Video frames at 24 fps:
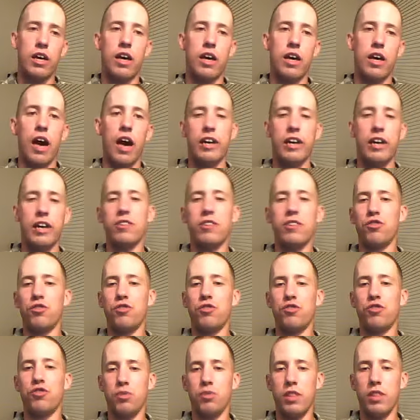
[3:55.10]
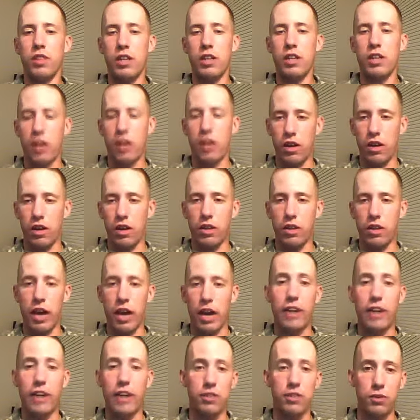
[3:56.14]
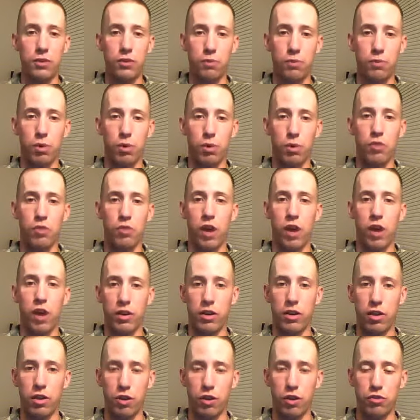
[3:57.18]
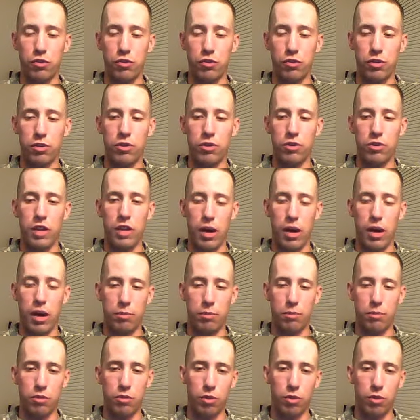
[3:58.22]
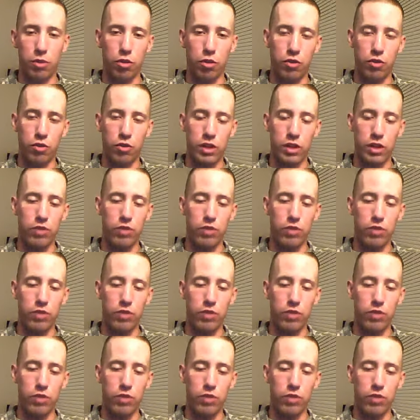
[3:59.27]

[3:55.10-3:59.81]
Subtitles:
I got to shoot the AT-4 rocket launcher, the M203